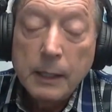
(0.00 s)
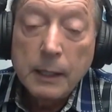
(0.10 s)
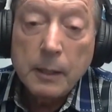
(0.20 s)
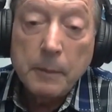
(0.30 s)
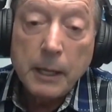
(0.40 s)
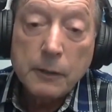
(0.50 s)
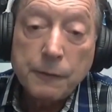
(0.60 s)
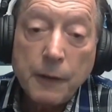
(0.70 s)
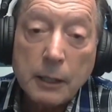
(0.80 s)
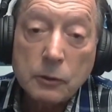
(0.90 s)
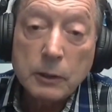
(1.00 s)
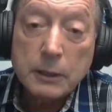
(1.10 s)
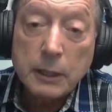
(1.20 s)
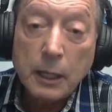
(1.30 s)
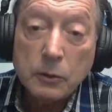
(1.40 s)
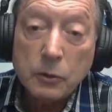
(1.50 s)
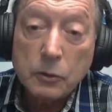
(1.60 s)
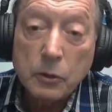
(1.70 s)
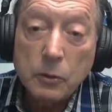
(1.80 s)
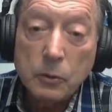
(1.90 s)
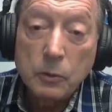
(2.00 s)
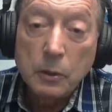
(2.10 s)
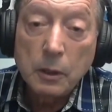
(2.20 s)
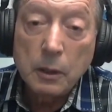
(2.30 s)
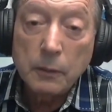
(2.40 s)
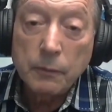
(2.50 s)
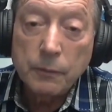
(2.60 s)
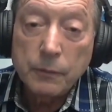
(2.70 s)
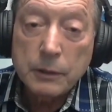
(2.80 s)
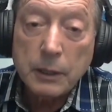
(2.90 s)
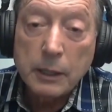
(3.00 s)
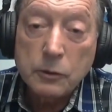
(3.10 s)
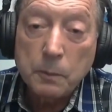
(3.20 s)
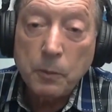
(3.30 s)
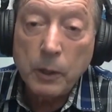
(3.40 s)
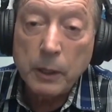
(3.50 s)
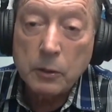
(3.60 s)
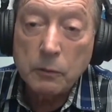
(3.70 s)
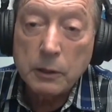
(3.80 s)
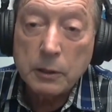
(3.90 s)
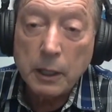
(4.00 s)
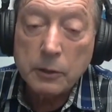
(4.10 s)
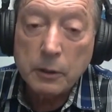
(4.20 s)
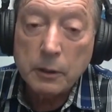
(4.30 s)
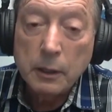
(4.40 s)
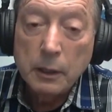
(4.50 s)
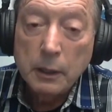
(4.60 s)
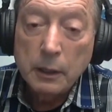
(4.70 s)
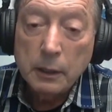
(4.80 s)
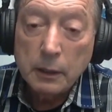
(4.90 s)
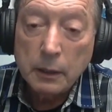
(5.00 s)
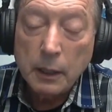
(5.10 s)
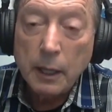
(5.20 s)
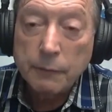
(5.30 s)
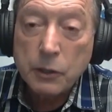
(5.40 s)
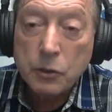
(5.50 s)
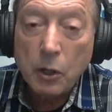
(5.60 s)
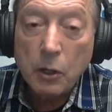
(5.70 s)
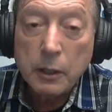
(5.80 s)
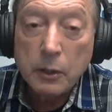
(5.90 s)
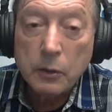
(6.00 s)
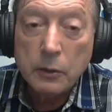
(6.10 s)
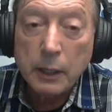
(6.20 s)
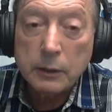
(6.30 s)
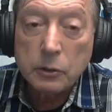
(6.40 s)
In the manufacturing sector, too, signs are pointing to recession. I have a chart here that